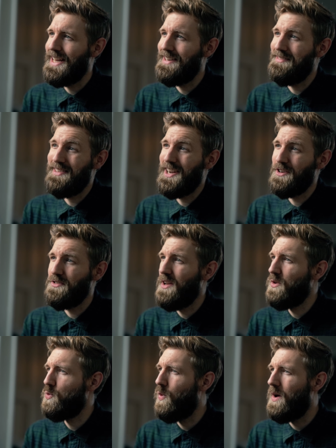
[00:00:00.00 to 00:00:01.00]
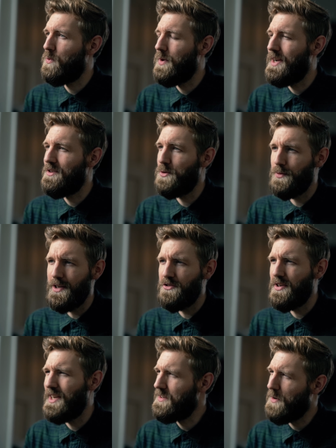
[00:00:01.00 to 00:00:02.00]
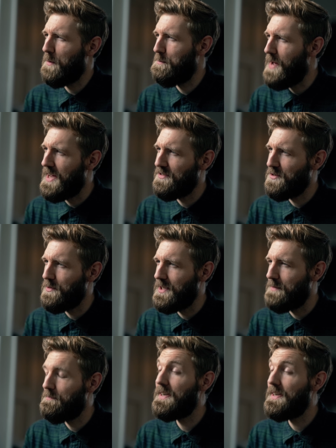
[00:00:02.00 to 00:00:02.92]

and there's not one way to reach guitar mastery.